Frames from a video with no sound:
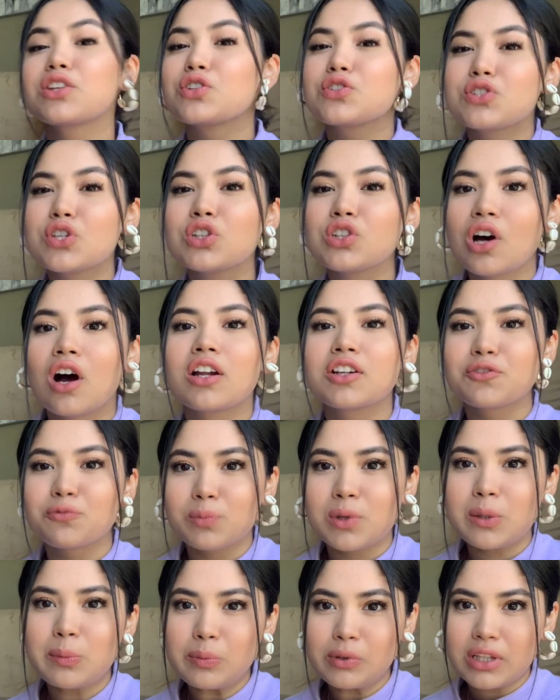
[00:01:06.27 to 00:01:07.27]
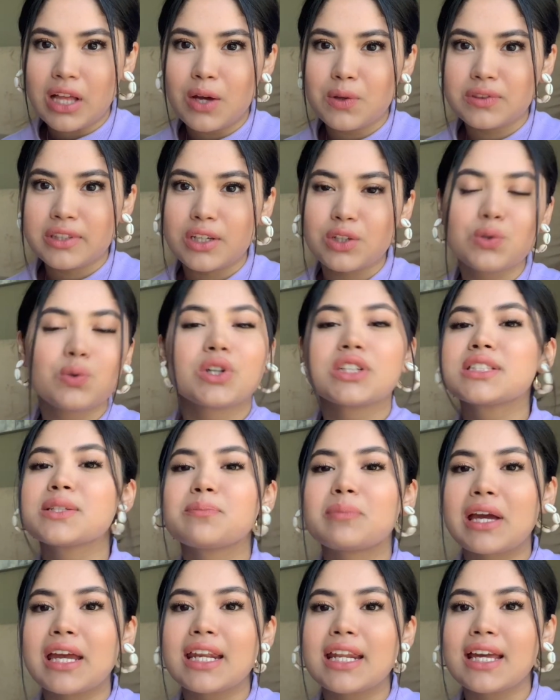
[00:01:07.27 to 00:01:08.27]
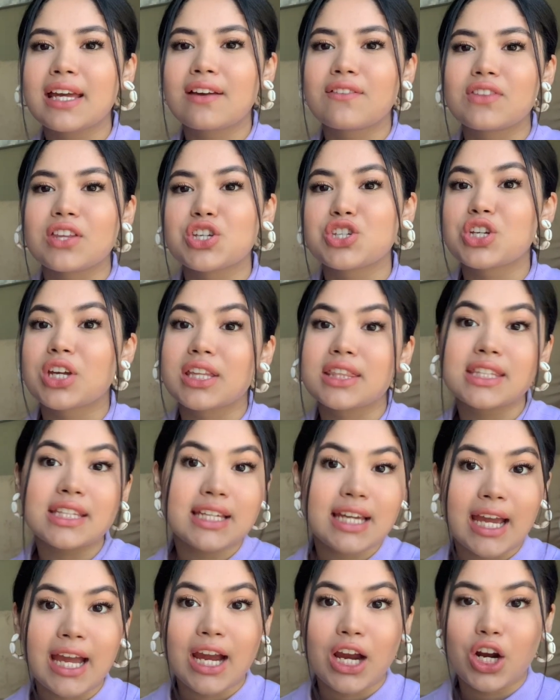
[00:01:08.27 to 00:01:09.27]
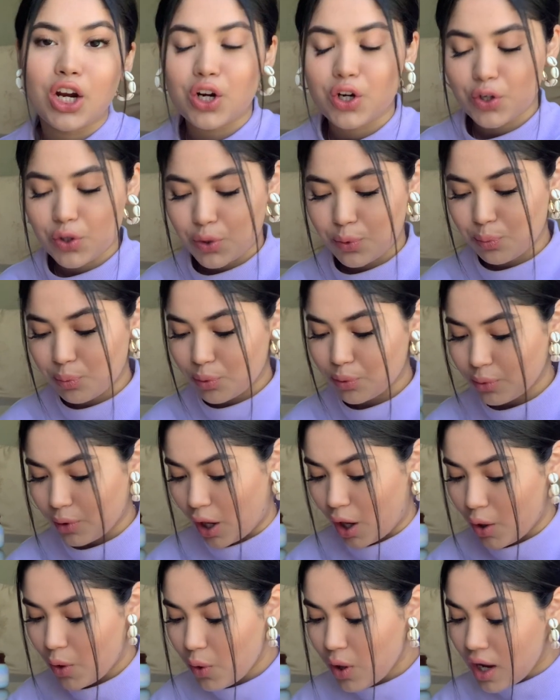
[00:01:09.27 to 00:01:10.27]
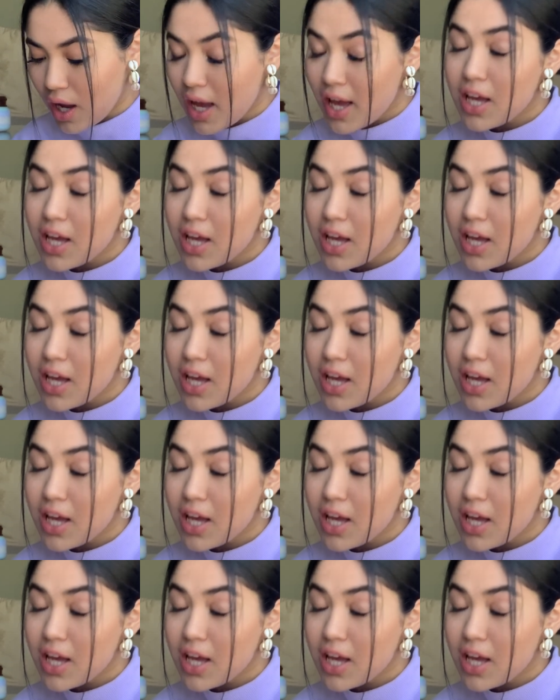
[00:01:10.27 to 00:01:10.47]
there's a lot of people out there who are debating if they should get the Air or the Pro.